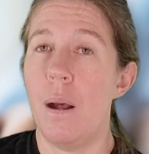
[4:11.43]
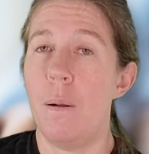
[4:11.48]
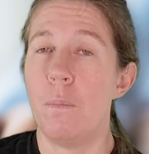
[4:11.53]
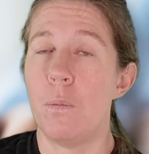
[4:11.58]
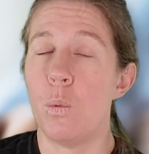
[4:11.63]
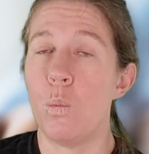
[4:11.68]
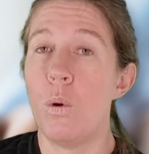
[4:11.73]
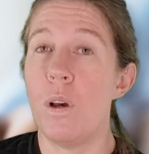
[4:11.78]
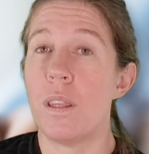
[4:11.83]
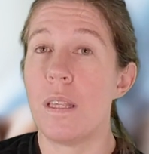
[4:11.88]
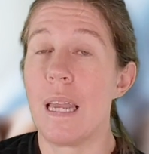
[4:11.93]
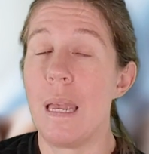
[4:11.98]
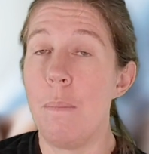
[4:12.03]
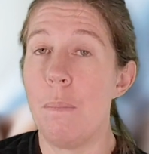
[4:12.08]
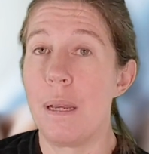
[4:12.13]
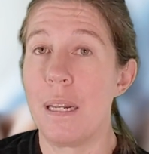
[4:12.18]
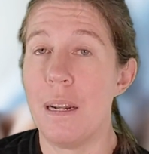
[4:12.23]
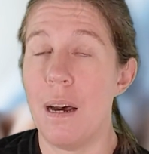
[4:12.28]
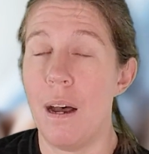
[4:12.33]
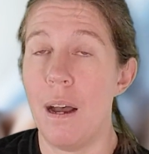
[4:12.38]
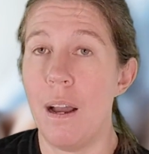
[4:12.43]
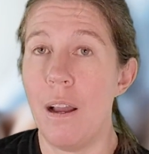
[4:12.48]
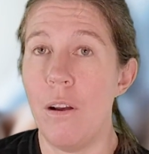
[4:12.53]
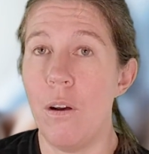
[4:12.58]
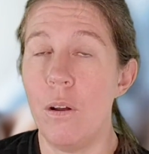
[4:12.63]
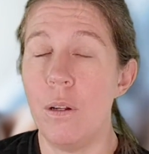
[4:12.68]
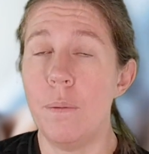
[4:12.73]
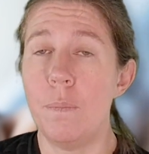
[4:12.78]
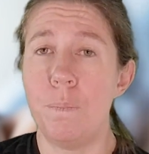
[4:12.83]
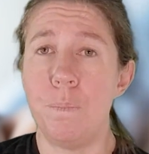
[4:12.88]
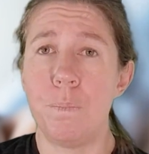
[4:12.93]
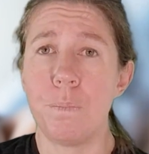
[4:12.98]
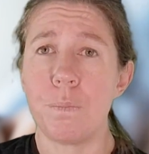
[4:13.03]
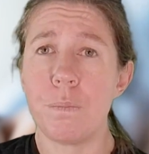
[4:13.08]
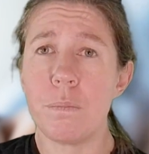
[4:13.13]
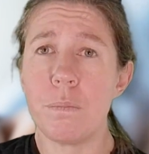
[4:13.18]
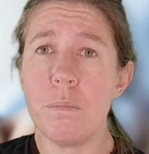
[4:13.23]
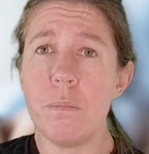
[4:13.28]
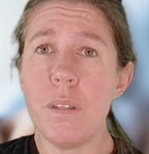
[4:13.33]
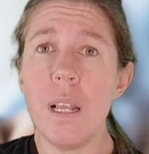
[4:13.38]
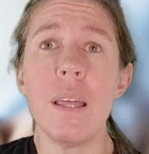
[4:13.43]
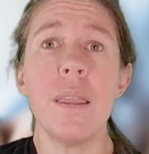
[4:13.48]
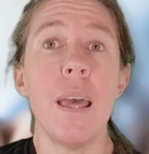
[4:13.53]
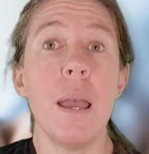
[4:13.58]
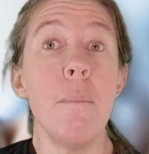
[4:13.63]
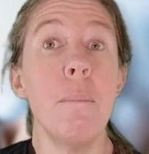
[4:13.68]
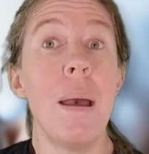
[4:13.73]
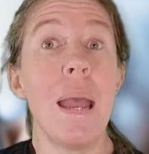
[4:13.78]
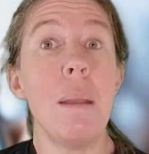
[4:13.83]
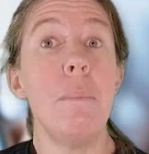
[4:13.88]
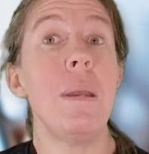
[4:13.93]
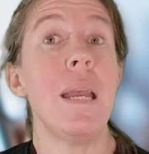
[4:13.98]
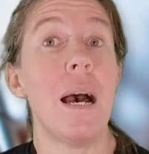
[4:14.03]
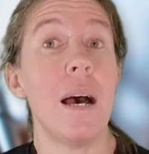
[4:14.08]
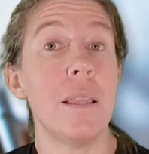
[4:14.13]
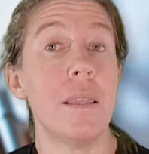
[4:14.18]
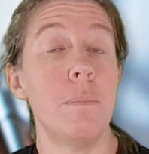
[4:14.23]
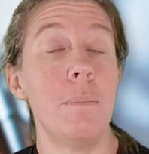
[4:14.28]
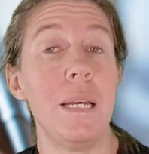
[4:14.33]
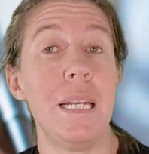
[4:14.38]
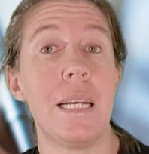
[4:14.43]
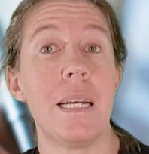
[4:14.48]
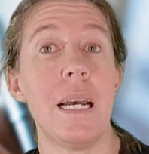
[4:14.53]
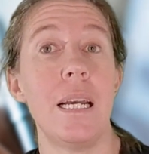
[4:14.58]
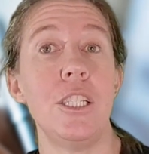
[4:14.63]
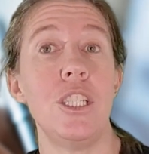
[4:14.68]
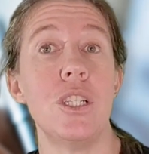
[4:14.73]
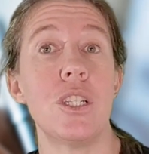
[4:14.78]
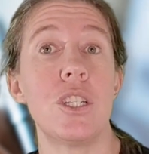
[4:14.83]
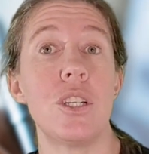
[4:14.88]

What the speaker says: worth keeping an eye on. There may be other medications.